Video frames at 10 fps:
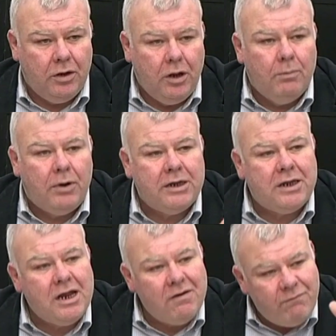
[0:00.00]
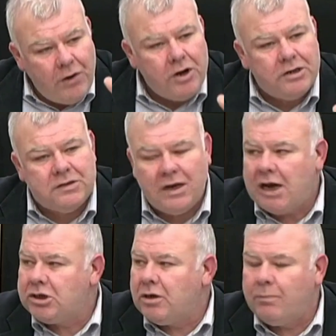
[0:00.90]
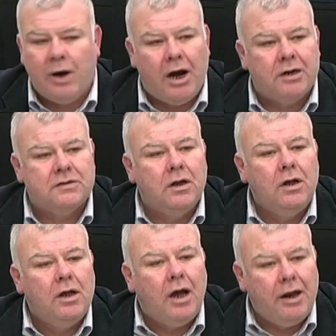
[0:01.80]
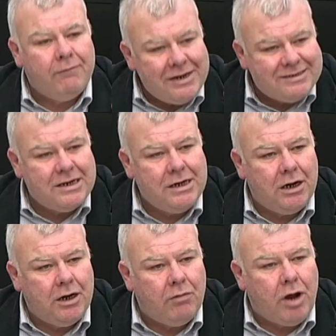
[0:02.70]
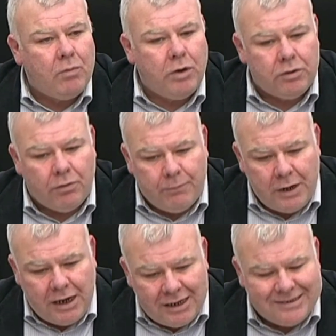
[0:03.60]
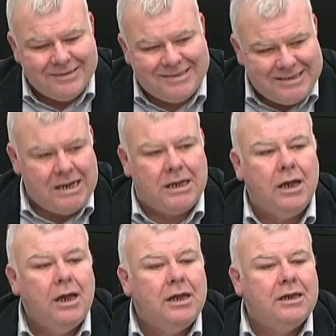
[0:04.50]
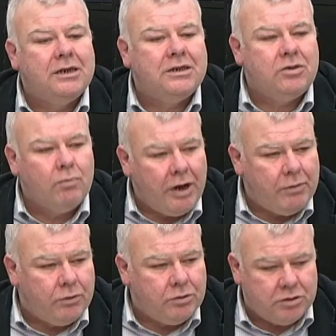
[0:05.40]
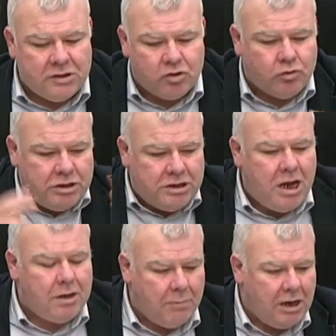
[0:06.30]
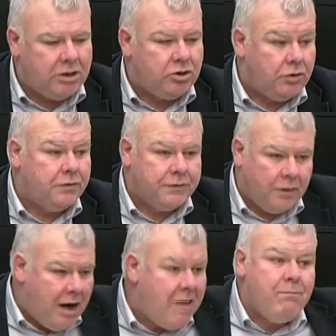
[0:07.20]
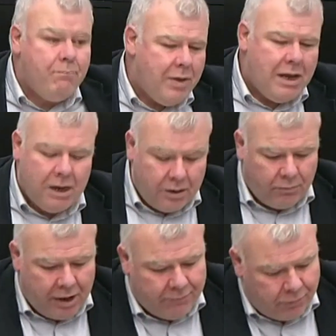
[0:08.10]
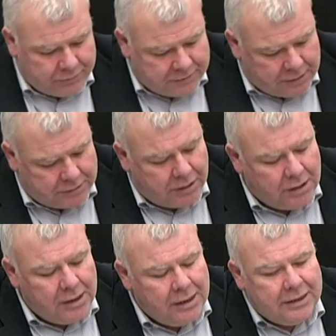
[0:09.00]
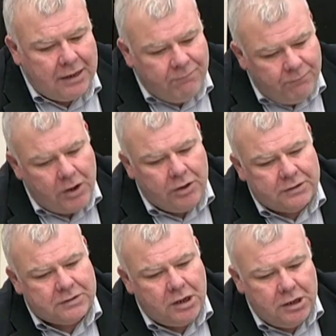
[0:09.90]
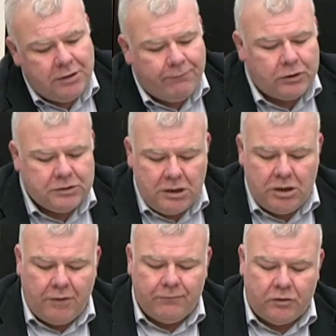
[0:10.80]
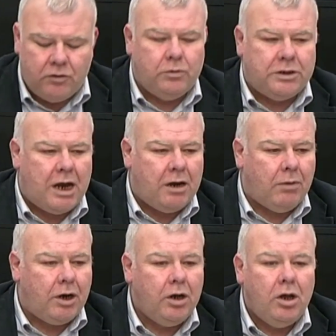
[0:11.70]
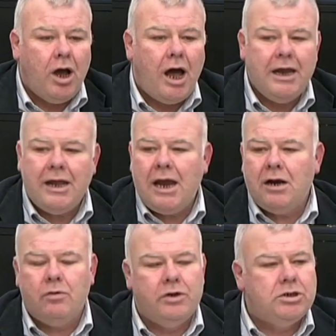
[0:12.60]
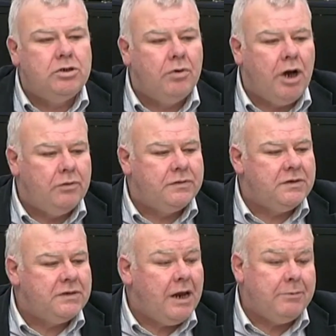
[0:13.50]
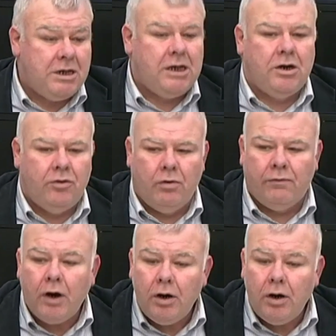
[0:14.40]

But I think in fairness to the national parks, I've listened earlier on where they were getting stick that why wouldn't this 28 million tonnes or 11 billion or whatever was in it, that in fairness, the first thing you have to do with anyone, I cannot go into your house and say I'm taking it over.